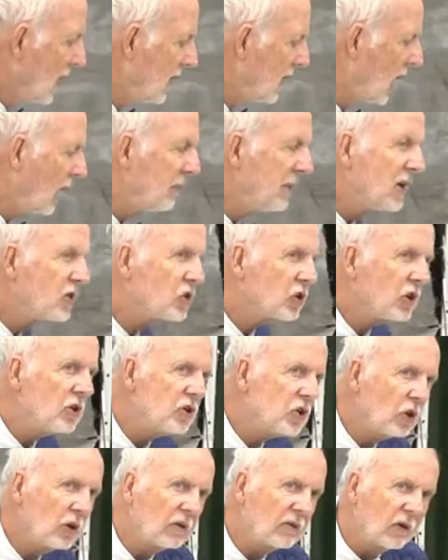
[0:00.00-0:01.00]
Now, I
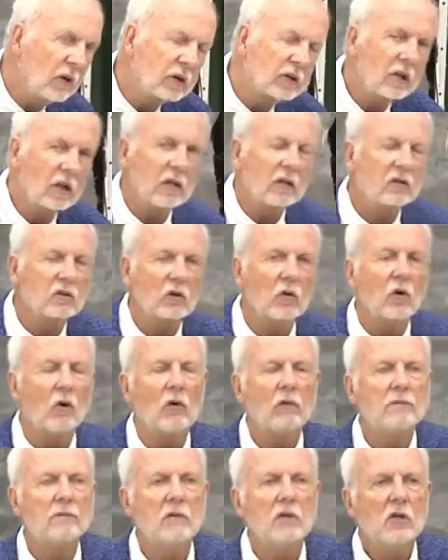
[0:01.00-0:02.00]
mentioned university
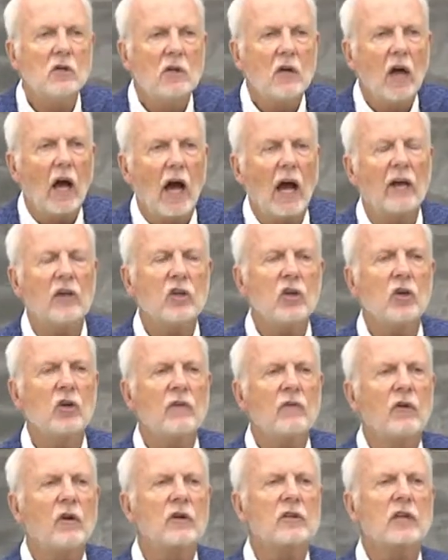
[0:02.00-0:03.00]
school. At
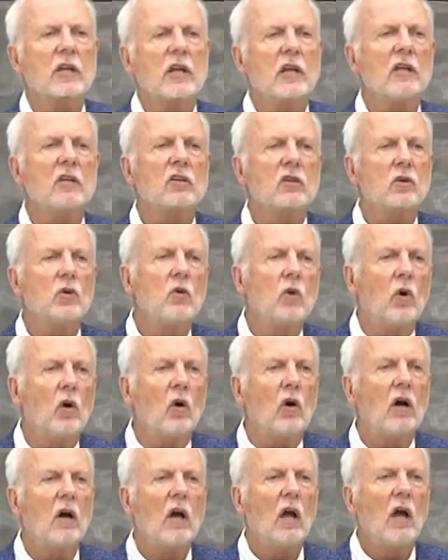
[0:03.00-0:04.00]
university
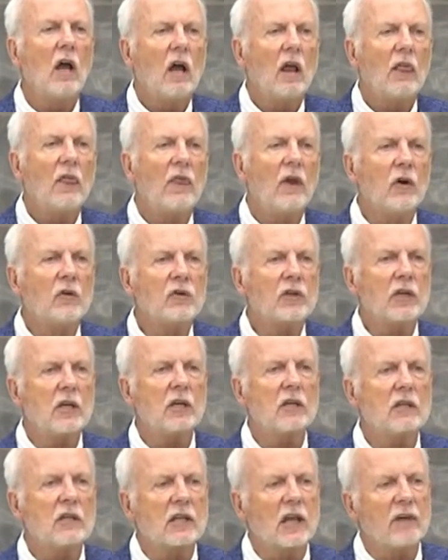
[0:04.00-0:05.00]
school, those
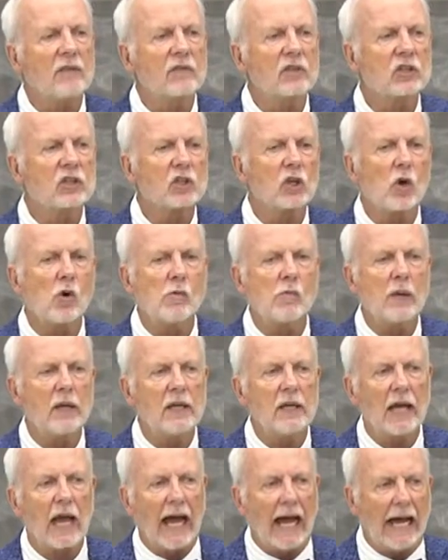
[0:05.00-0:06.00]
kids have so
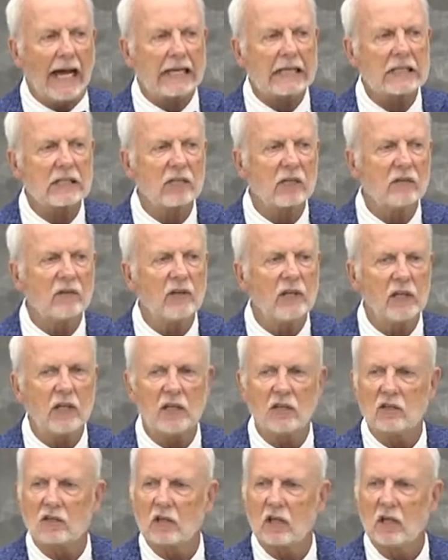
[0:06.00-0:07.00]
many
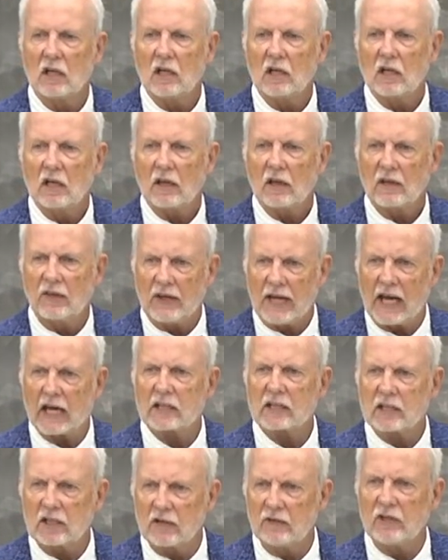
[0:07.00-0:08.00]
activities. The
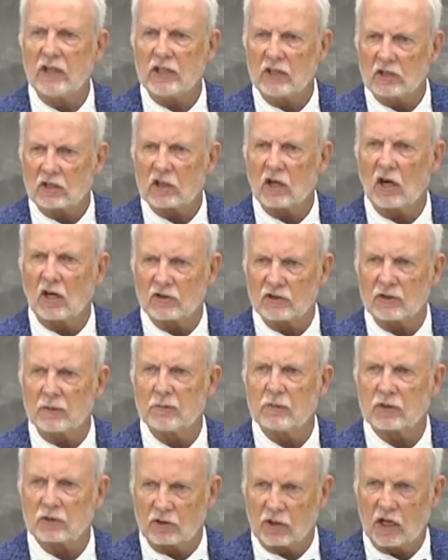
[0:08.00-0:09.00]
activities cause
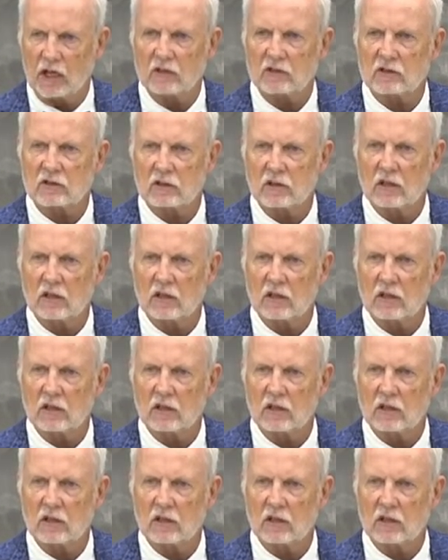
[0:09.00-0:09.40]
them stress.